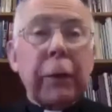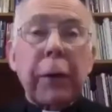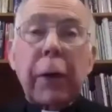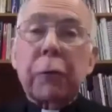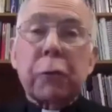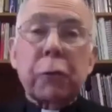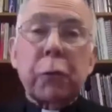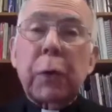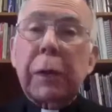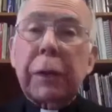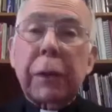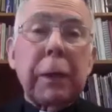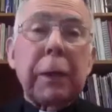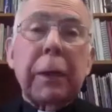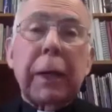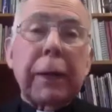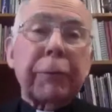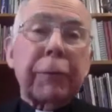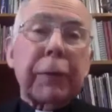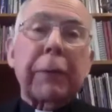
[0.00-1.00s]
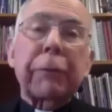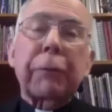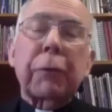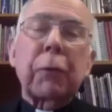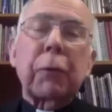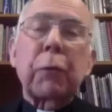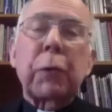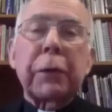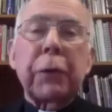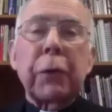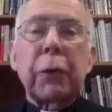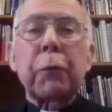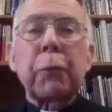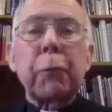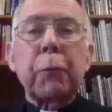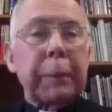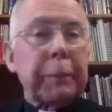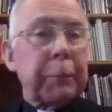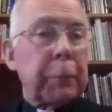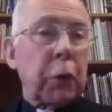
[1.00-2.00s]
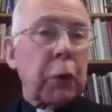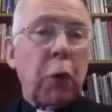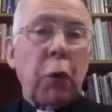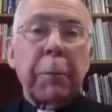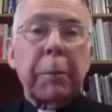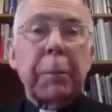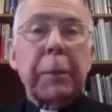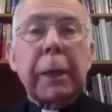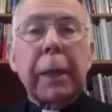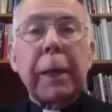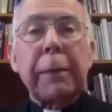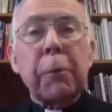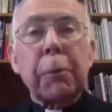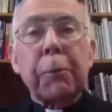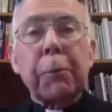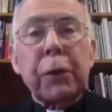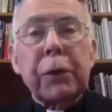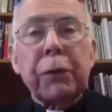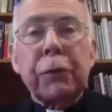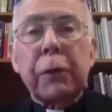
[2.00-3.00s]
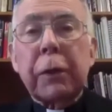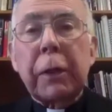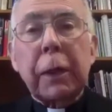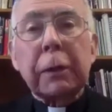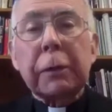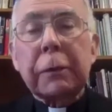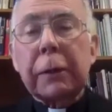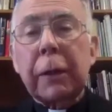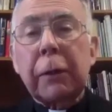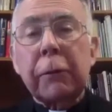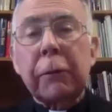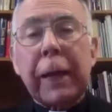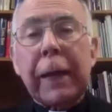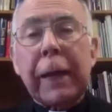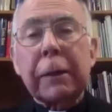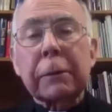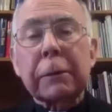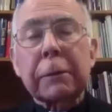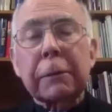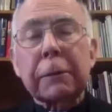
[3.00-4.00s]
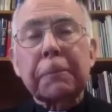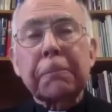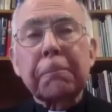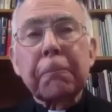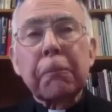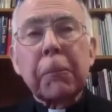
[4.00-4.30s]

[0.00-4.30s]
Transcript: I was with, he left after the 1 year and went home and became a priest in the Youngstown Diocese.